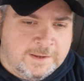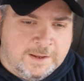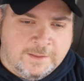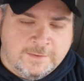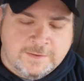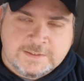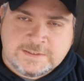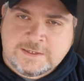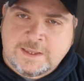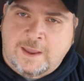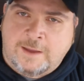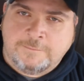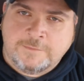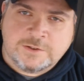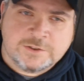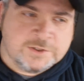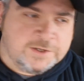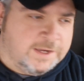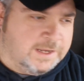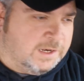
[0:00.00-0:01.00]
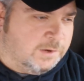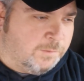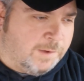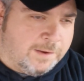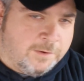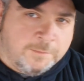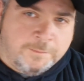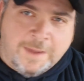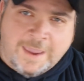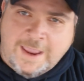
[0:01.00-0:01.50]
You know, these companies are getting
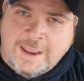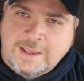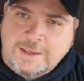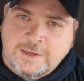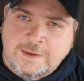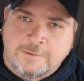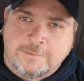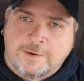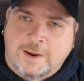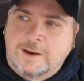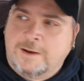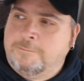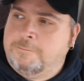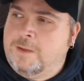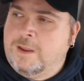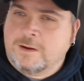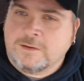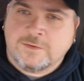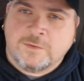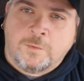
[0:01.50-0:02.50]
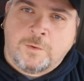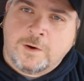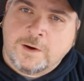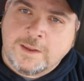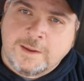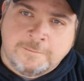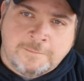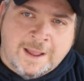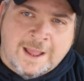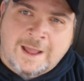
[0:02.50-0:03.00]
away with paying you around
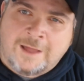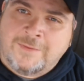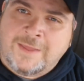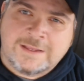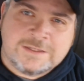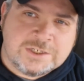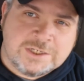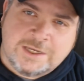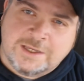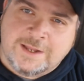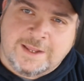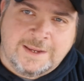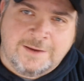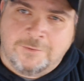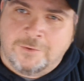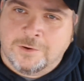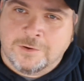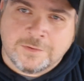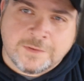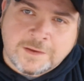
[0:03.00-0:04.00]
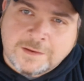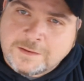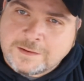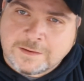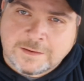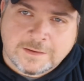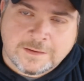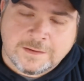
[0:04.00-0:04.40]
$1.20 a mile. That shit ain't worth it.